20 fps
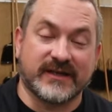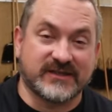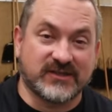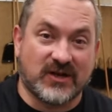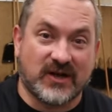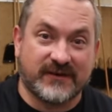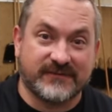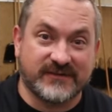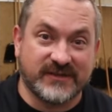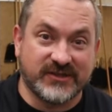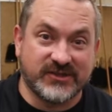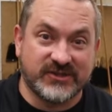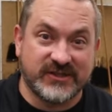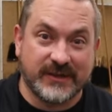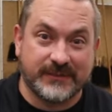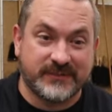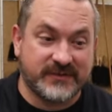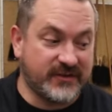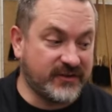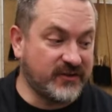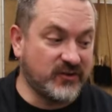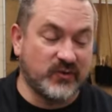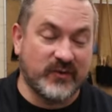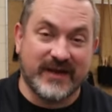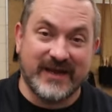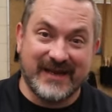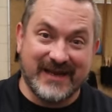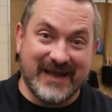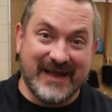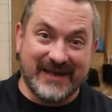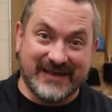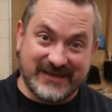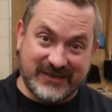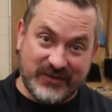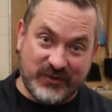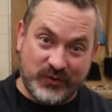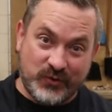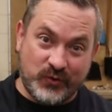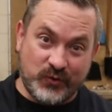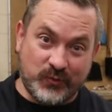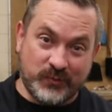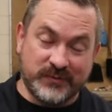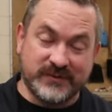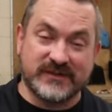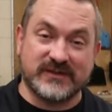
it's often shipped to you in a tube,